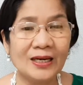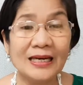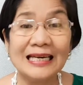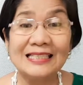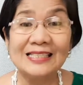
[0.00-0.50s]

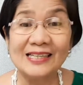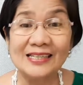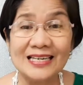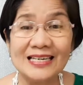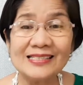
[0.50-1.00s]
It
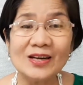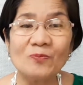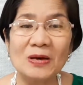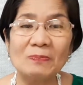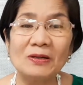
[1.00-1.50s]
studies how
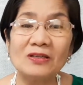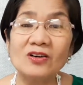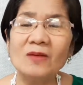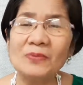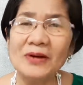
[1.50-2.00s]
people
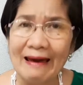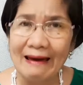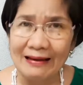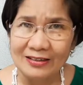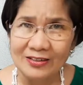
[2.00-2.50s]

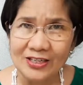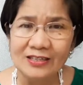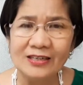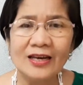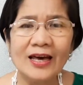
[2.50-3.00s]
comprehend
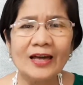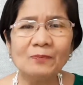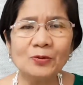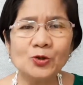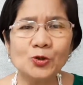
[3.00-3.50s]
and
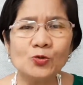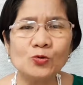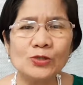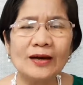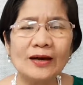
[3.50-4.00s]

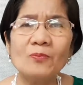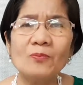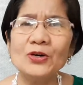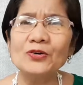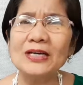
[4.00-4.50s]
produce a
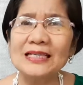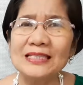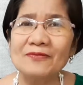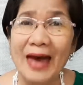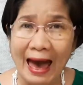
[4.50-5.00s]

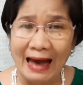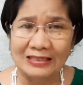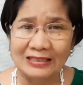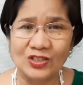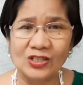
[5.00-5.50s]
communicative
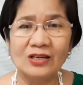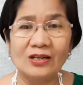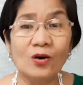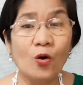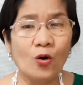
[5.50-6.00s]
act
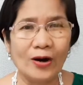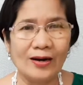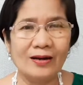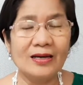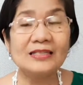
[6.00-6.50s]
or
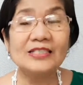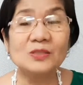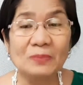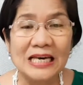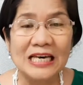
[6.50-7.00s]

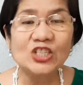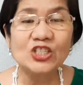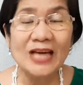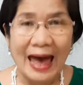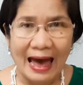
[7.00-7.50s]
speech
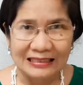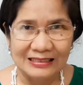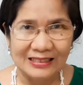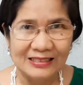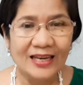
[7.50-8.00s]
act
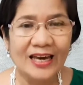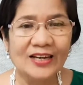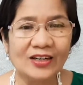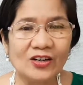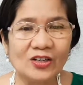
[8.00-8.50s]
in a
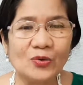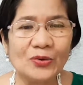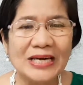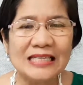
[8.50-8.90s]
concrete